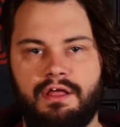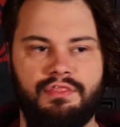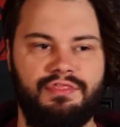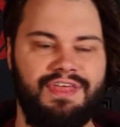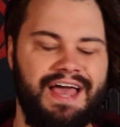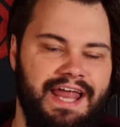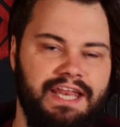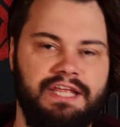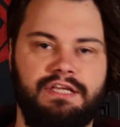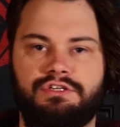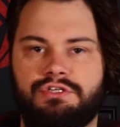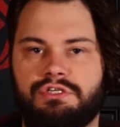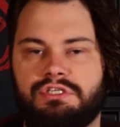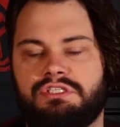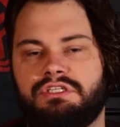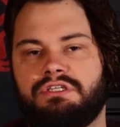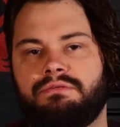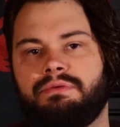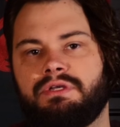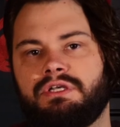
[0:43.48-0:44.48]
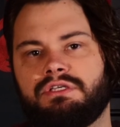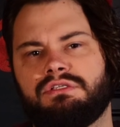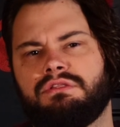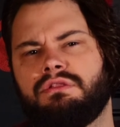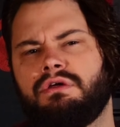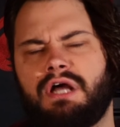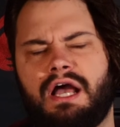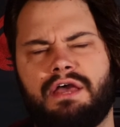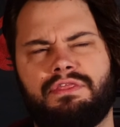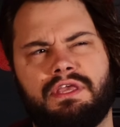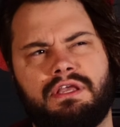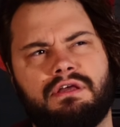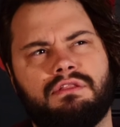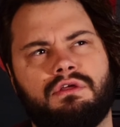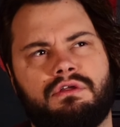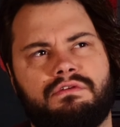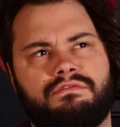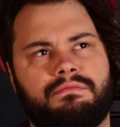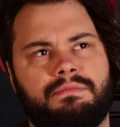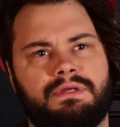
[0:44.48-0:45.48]
that interested because I think a
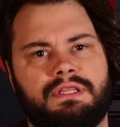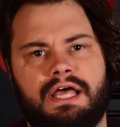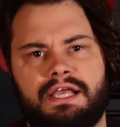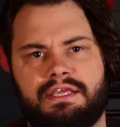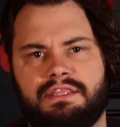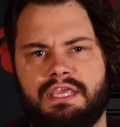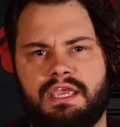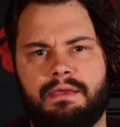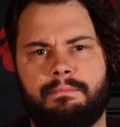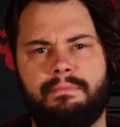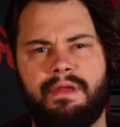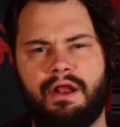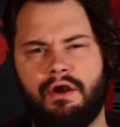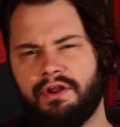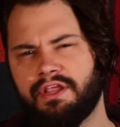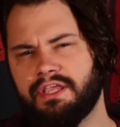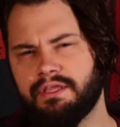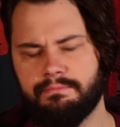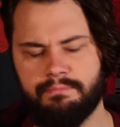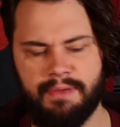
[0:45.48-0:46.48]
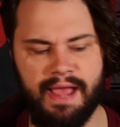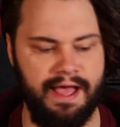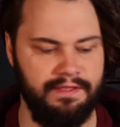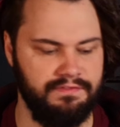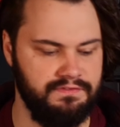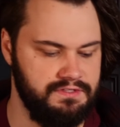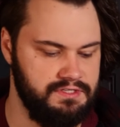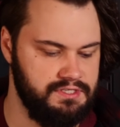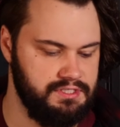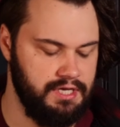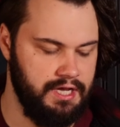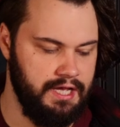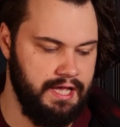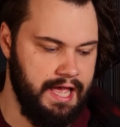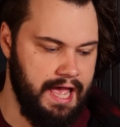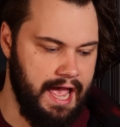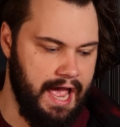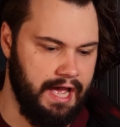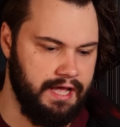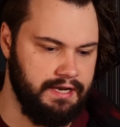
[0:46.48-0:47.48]
lot of them are like the American patterns,
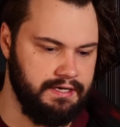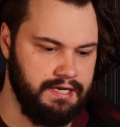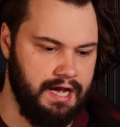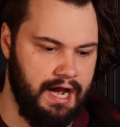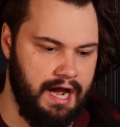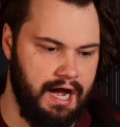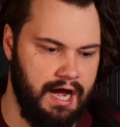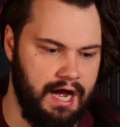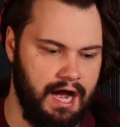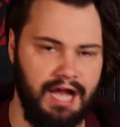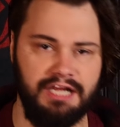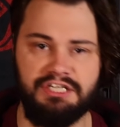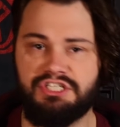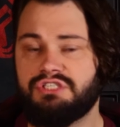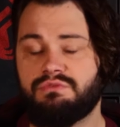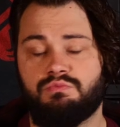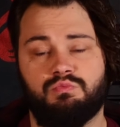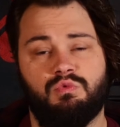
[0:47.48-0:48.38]
and I just